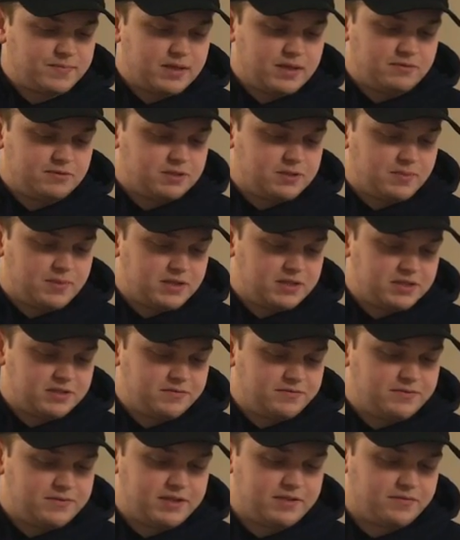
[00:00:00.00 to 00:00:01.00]
it was a bunch of
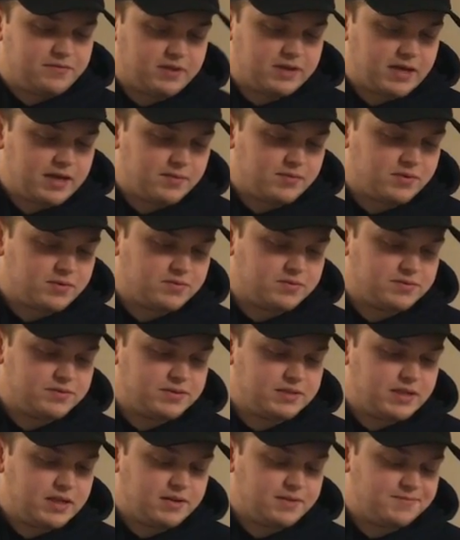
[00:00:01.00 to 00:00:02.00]
different
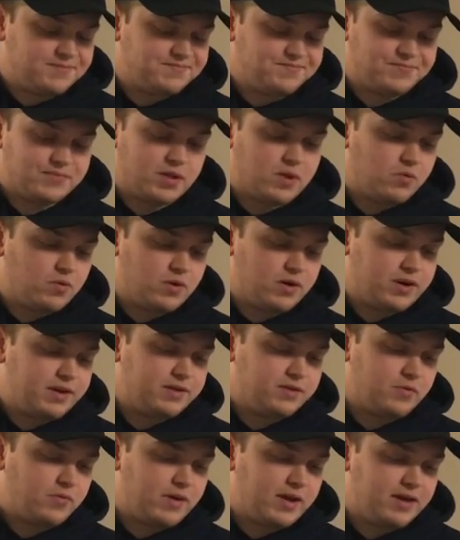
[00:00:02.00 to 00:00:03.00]
chemicals that were
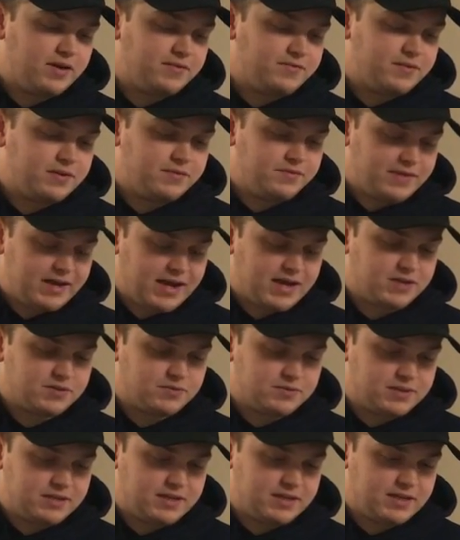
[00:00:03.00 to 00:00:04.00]
in the way of the
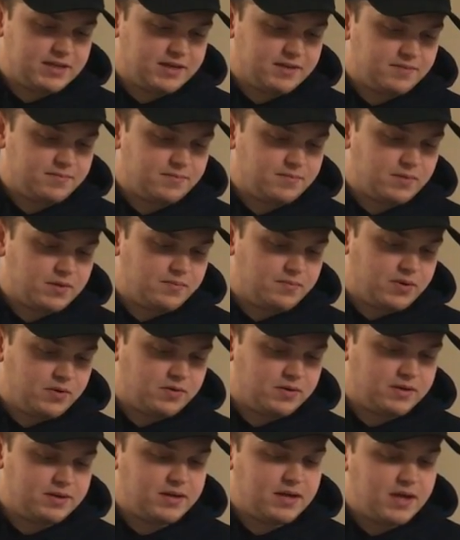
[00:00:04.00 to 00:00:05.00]
actual DNA
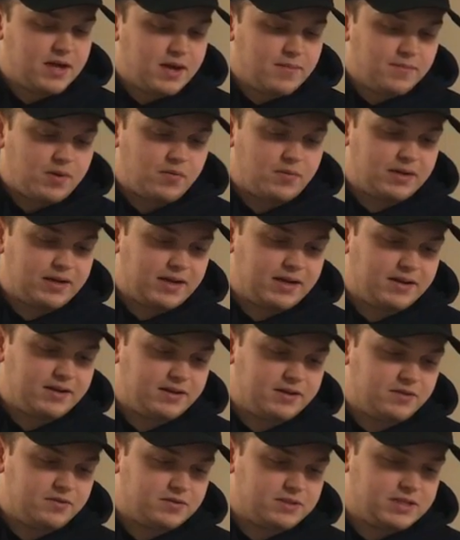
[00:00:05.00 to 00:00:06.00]
component, but we needed to
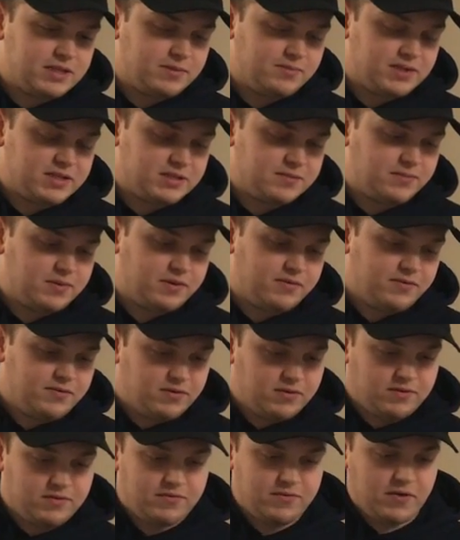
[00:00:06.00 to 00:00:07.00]
use them as a
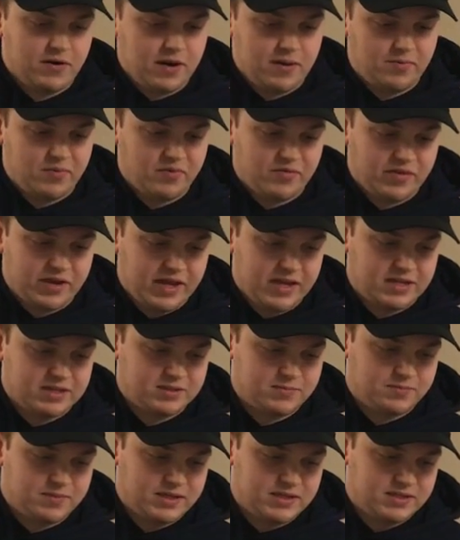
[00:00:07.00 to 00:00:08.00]
buffer for
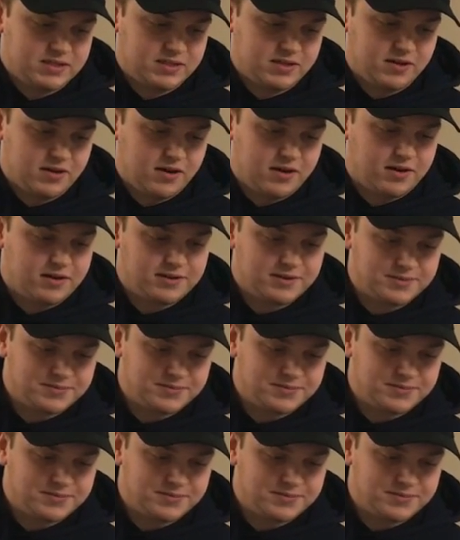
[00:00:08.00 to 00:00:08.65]
amplification PCR.